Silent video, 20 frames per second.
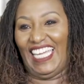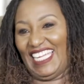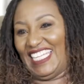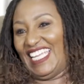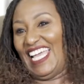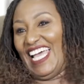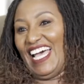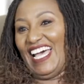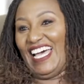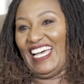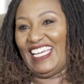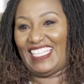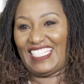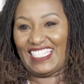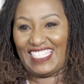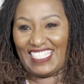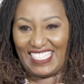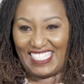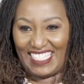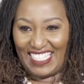That's yes. what
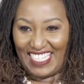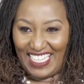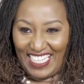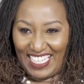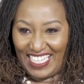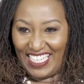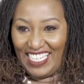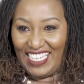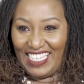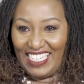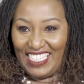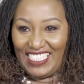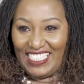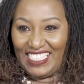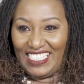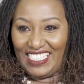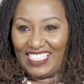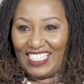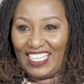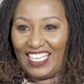we do here. We
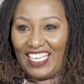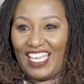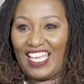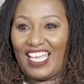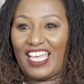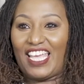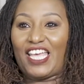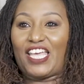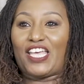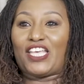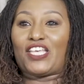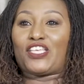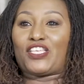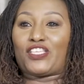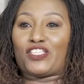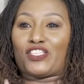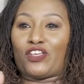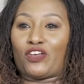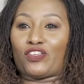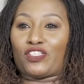but the two things we do
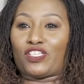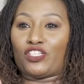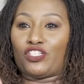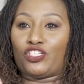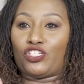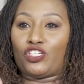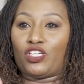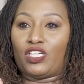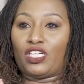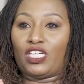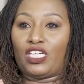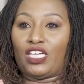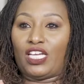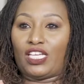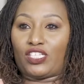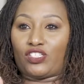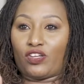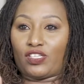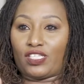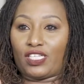here is talk and eat.
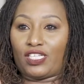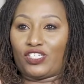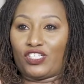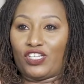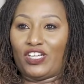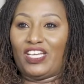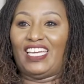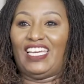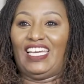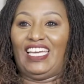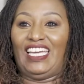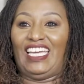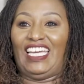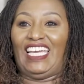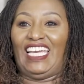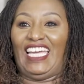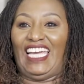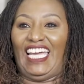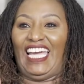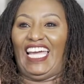Sausage. So, hey, Ibu
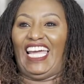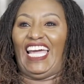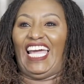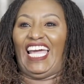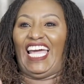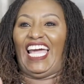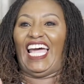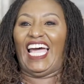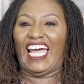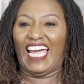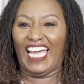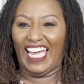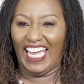just tell get the boat.